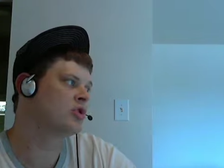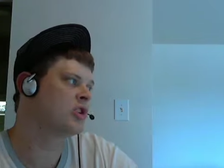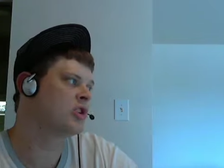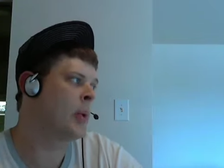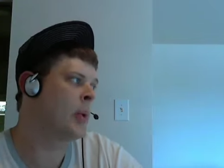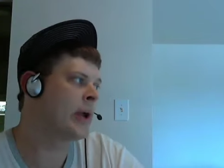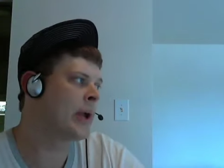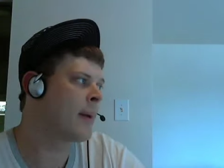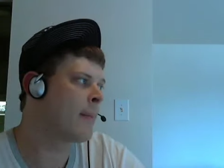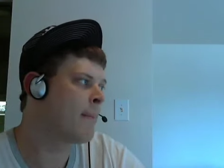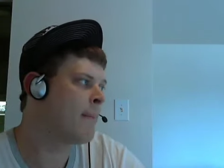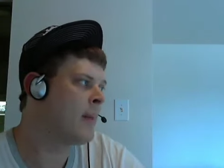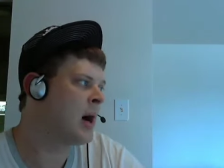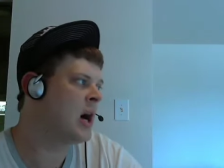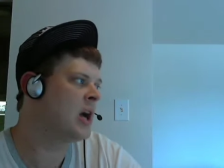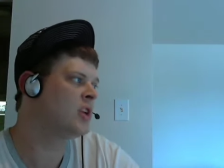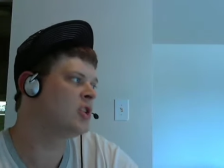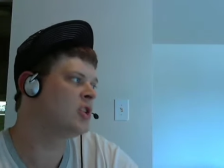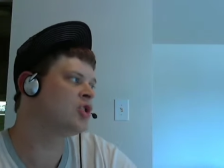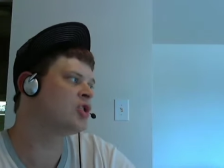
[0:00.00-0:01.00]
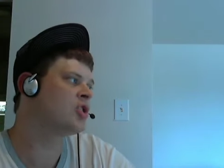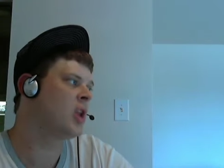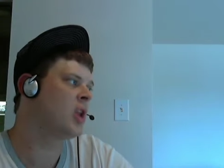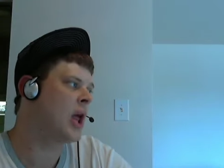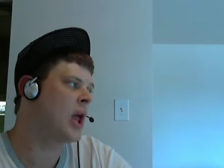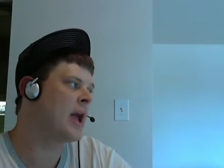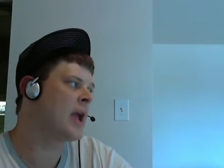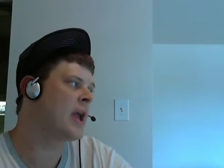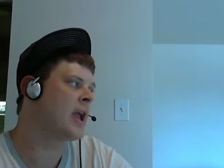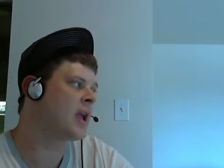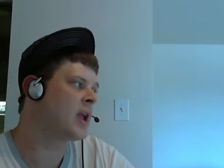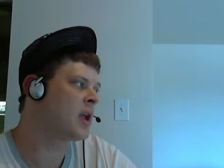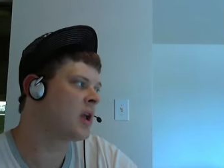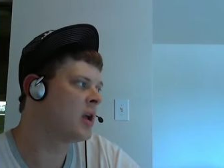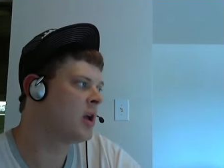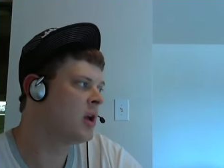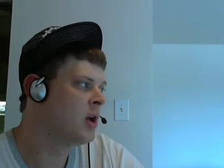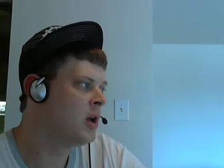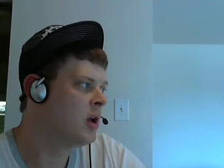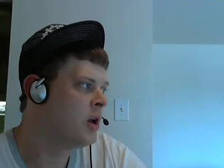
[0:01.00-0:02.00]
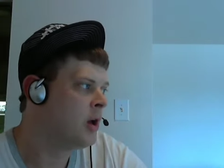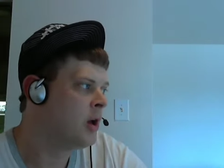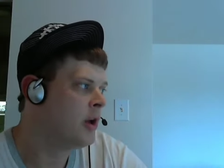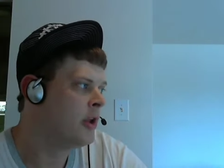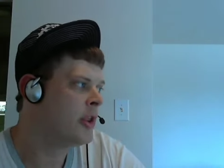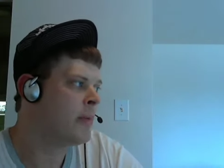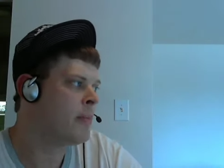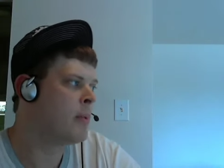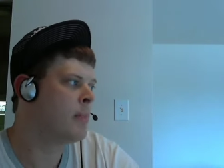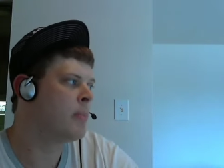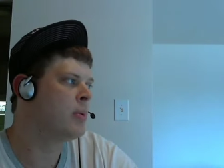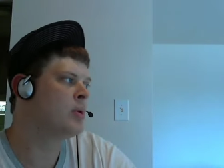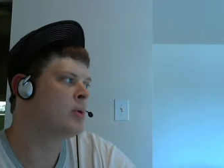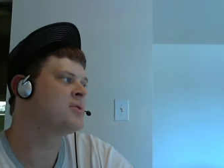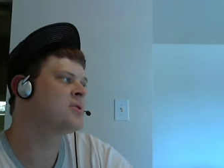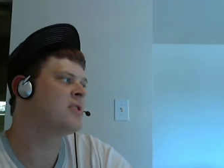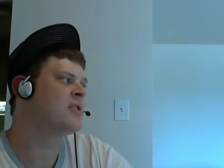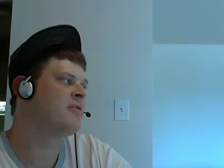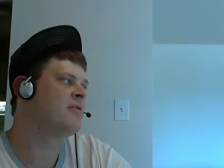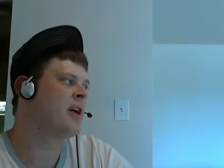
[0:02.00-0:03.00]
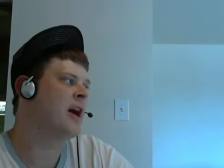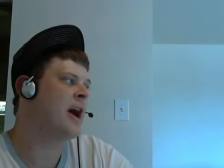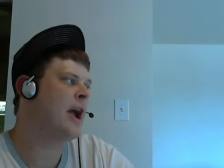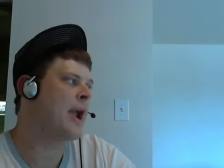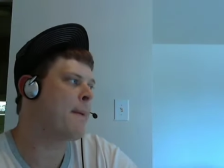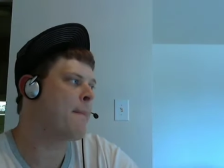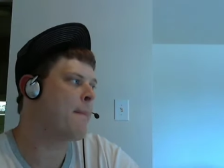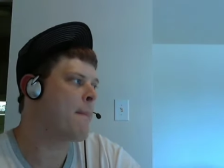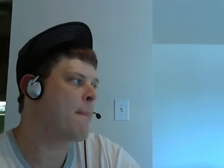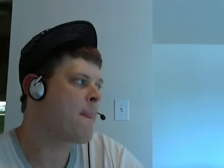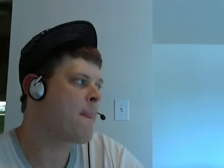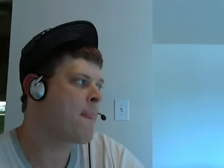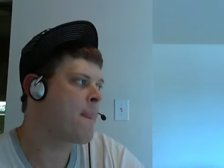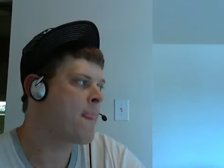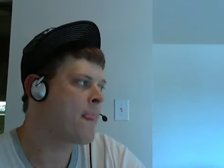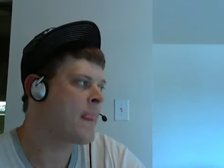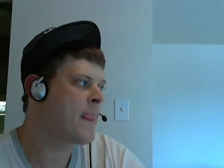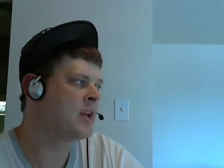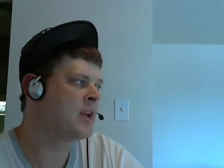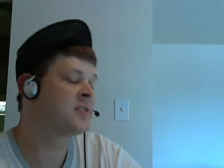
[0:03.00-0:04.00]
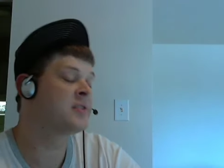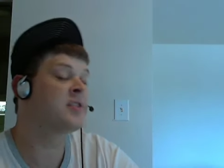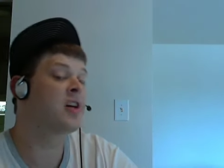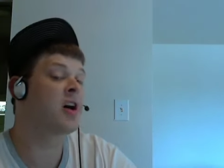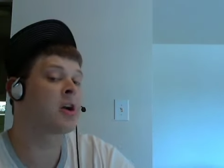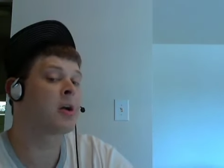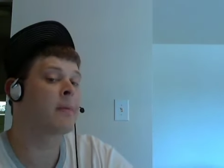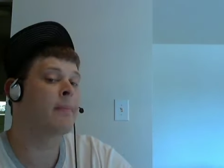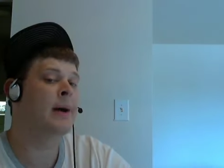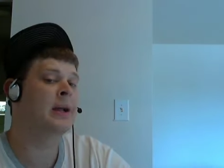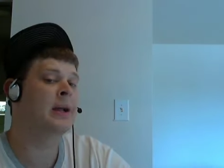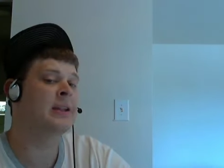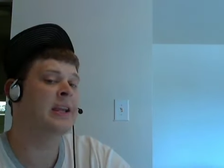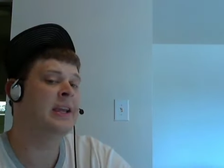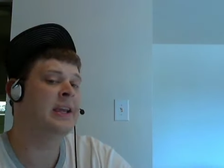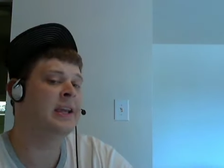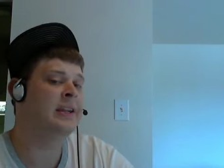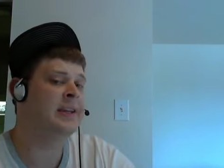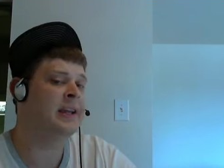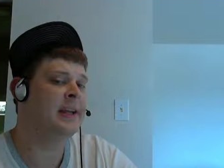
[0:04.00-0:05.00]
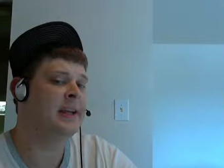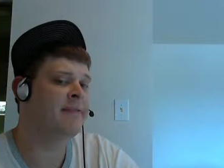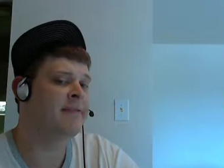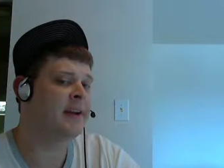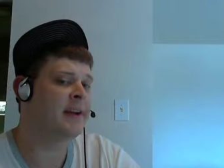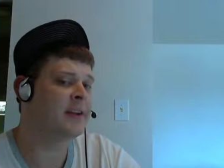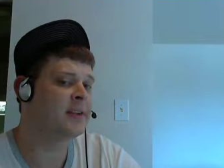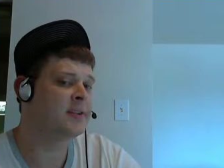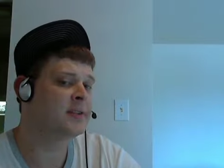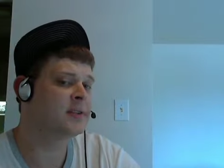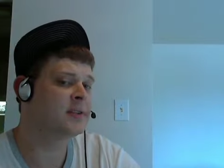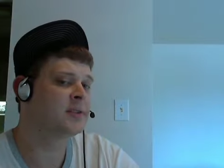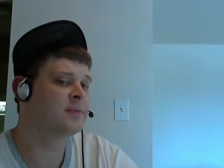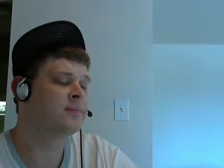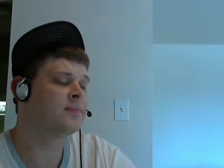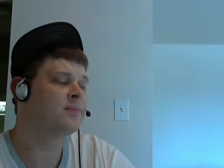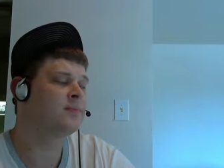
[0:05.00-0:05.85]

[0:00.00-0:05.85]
going much like the Mabuza fight. Now let's talk about leaky defense.